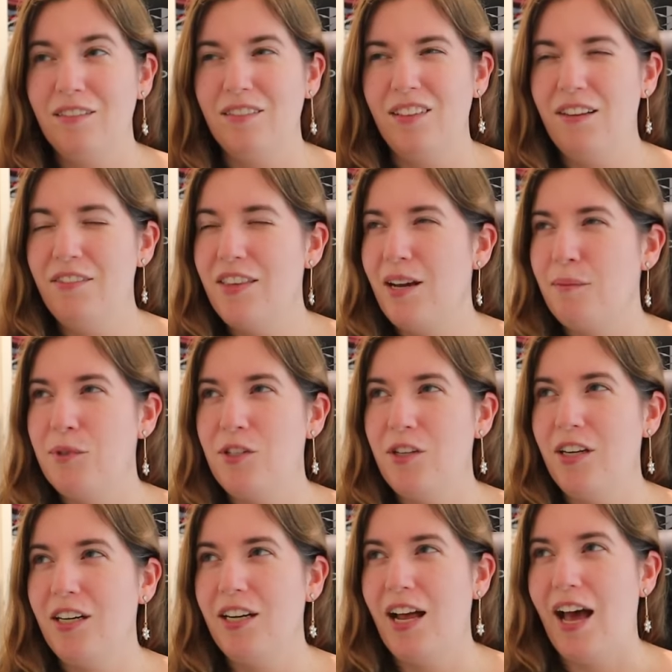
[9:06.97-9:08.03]
love the
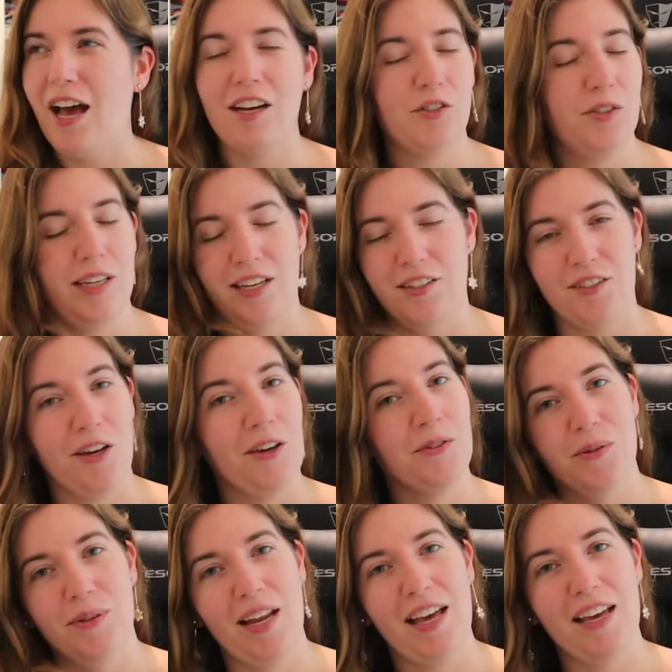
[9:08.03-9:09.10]
opportunity to actually get to go
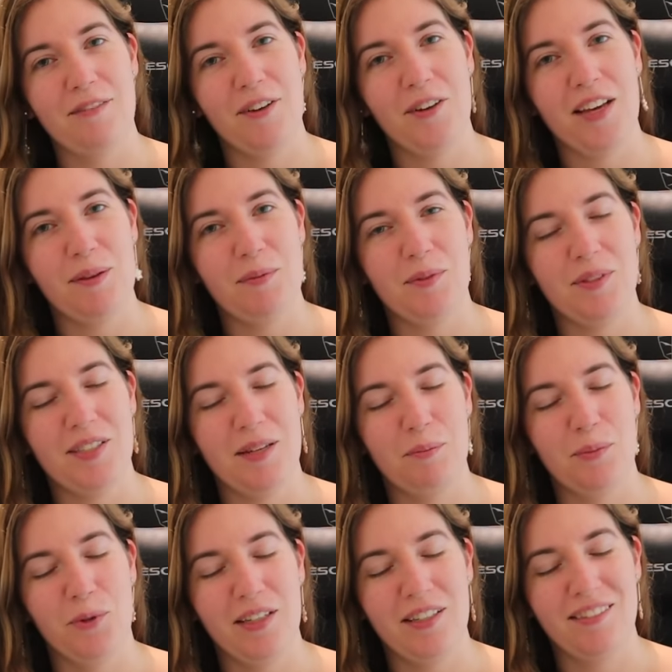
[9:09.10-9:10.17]
to an A F L game at some
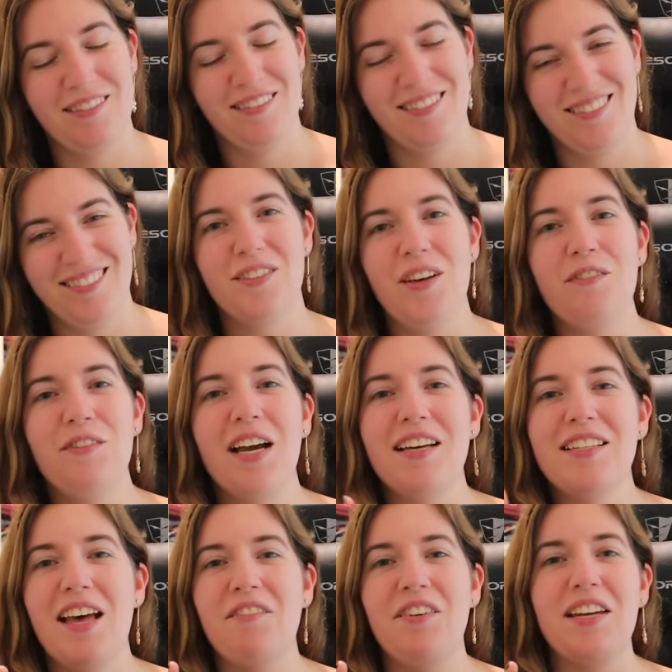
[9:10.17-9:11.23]
point. So if you
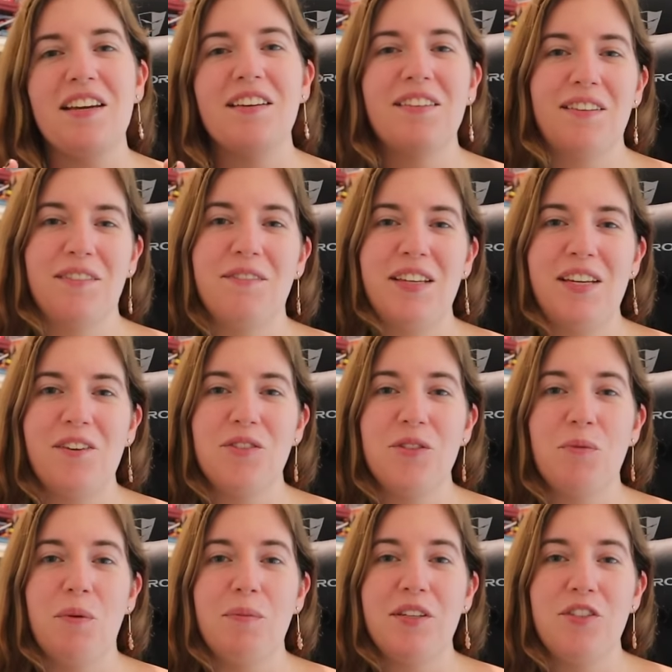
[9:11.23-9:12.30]
guys have any other videos you
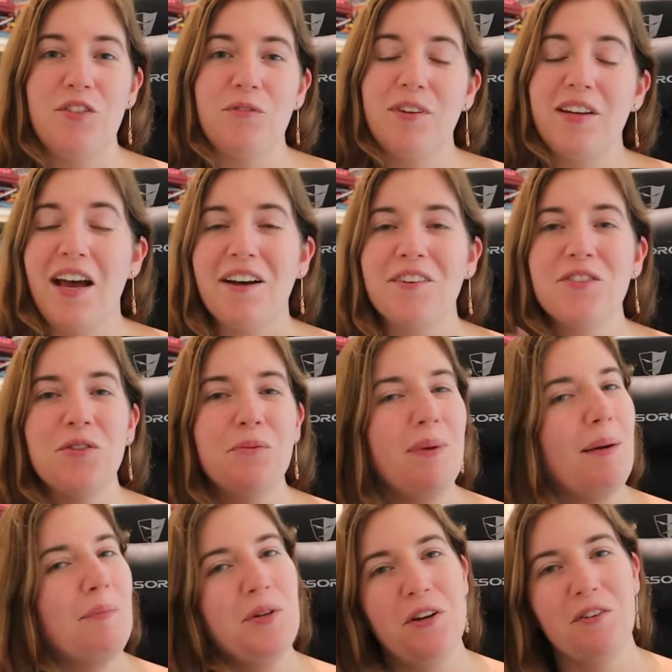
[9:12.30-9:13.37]
want me to react to,
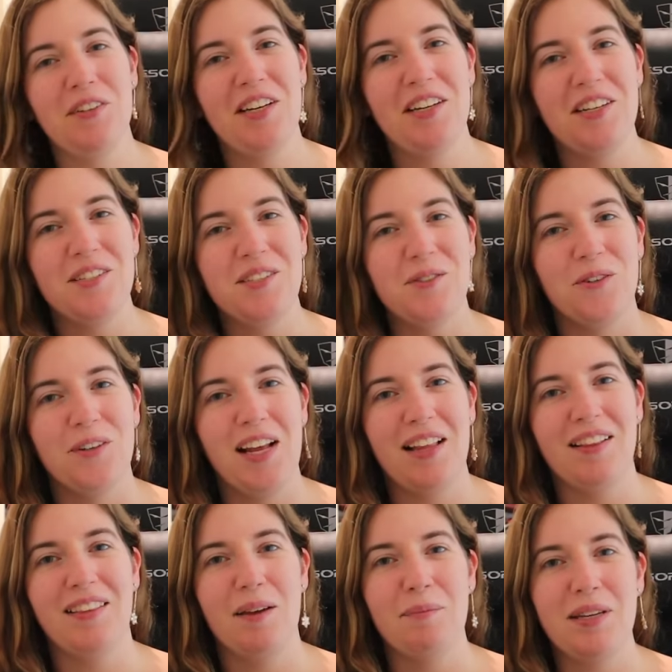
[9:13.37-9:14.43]
pop on over to Discord
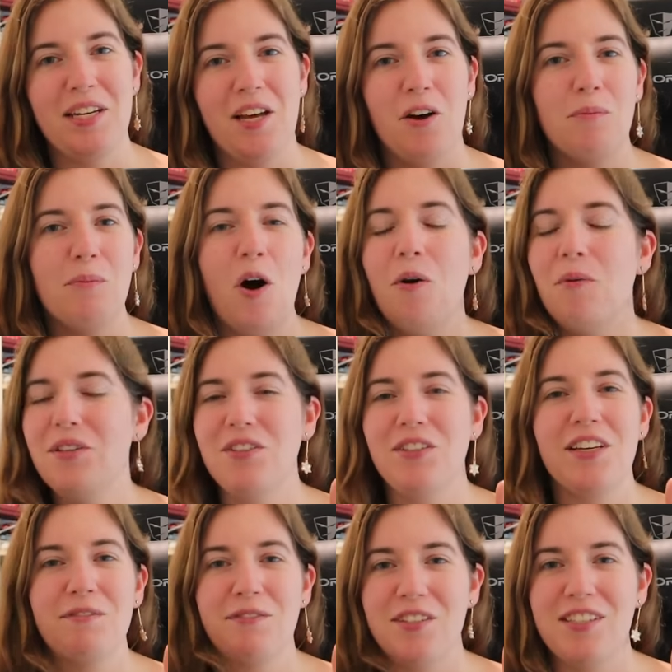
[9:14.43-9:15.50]
and let me know. I'm always
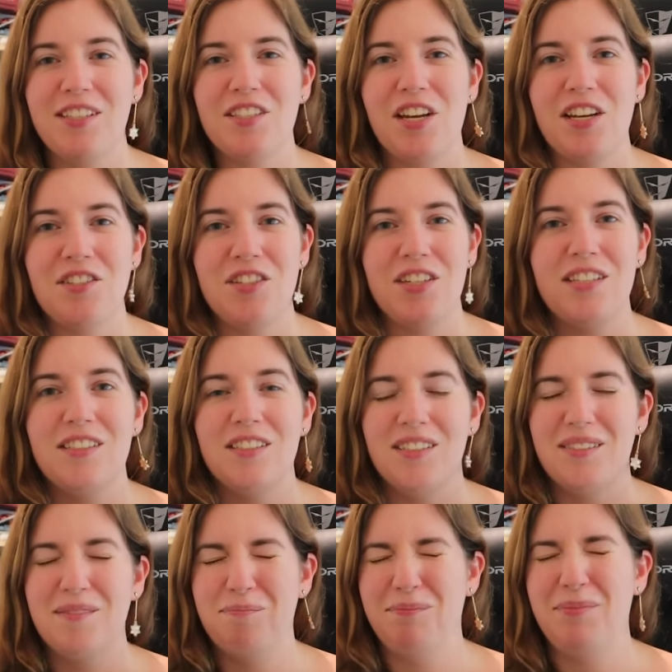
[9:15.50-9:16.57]
looking for suggestions.
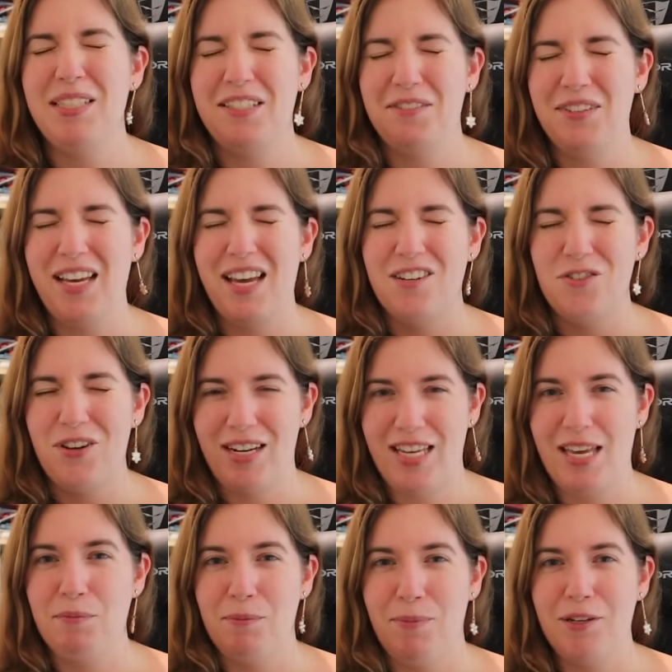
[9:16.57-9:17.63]
Just please, if you can, try to
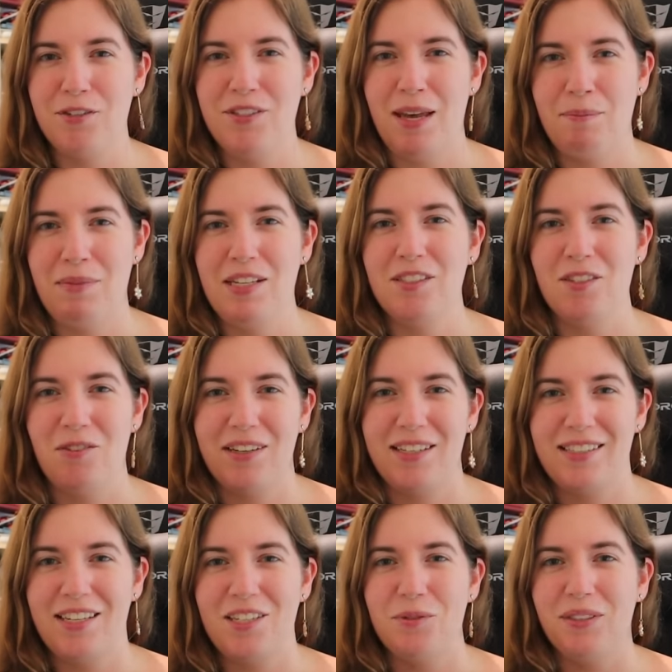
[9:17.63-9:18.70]
keep them under ten minutes long,
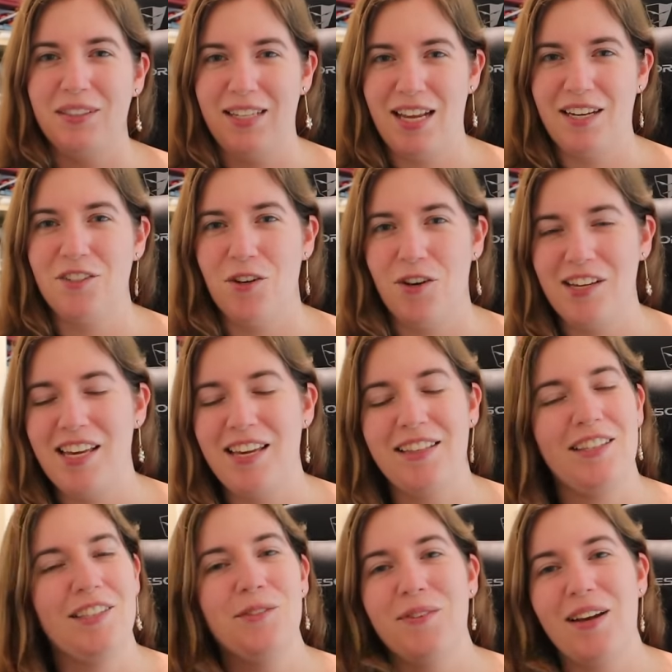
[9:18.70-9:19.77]
because I do a lot of talking in
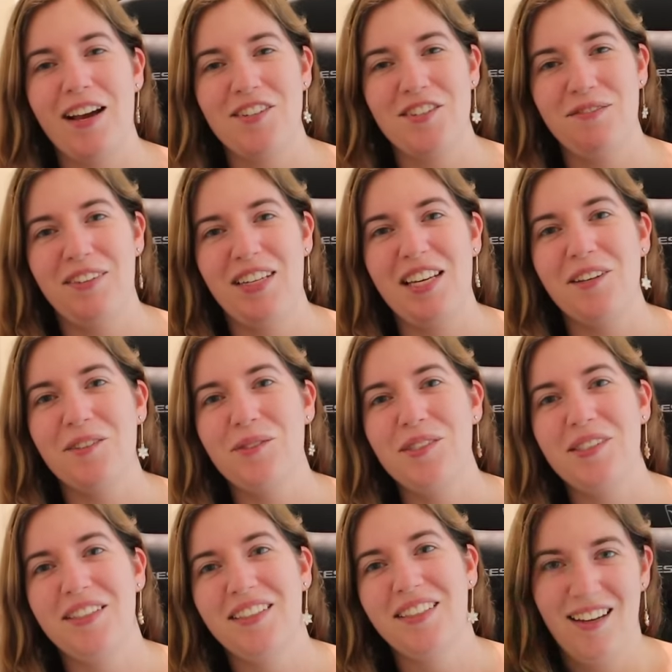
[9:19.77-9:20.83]
those reaction videos.